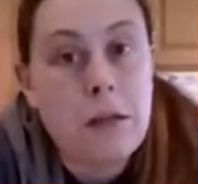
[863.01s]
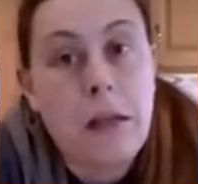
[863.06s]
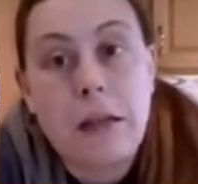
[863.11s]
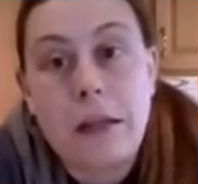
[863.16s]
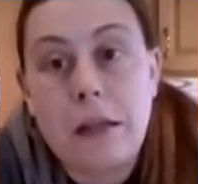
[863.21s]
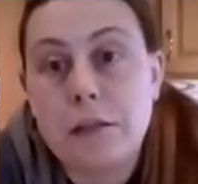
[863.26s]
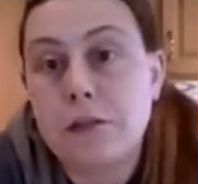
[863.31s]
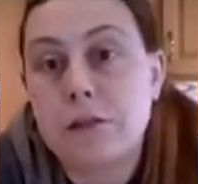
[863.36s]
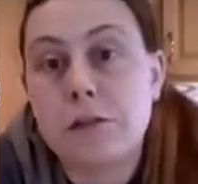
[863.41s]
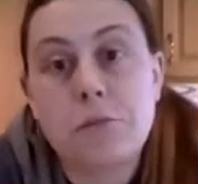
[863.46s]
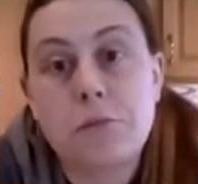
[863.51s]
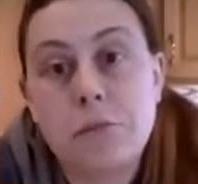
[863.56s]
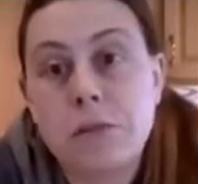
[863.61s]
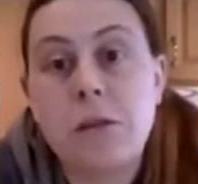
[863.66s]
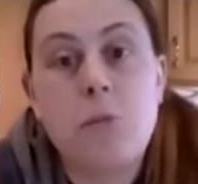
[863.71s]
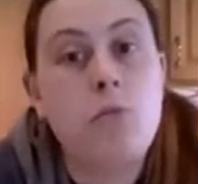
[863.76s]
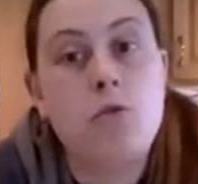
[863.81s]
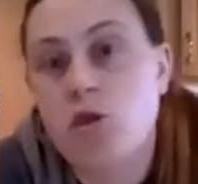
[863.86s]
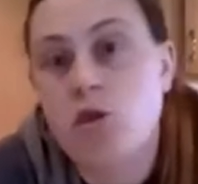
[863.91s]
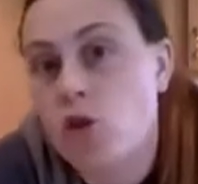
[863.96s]
That
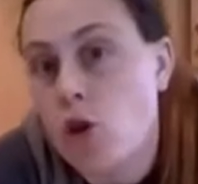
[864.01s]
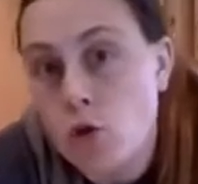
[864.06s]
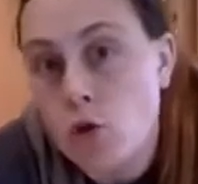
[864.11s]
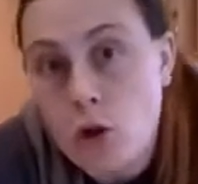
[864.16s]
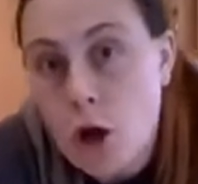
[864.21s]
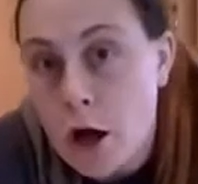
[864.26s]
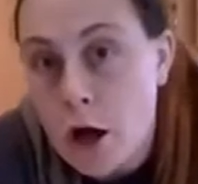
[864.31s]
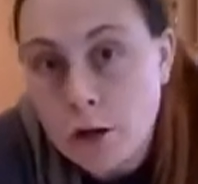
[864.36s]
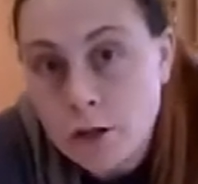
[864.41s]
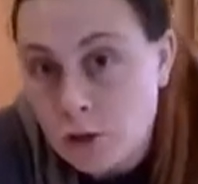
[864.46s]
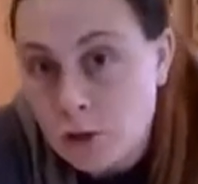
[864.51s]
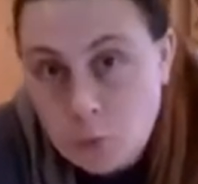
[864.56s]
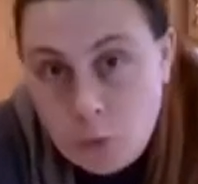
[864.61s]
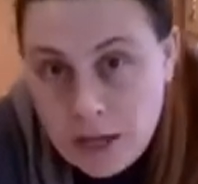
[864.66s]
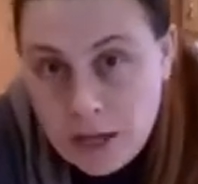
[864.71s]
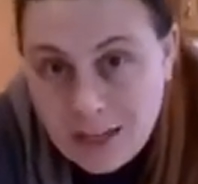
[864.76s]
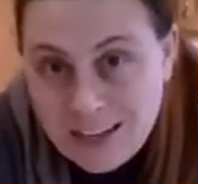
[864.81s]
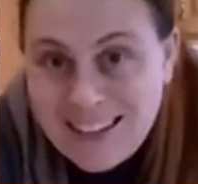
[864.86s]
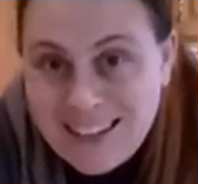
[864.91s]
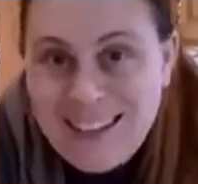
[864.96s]
seems so long to
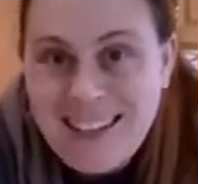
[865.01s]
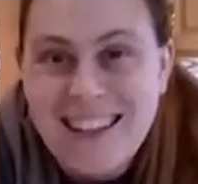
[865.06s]
wait.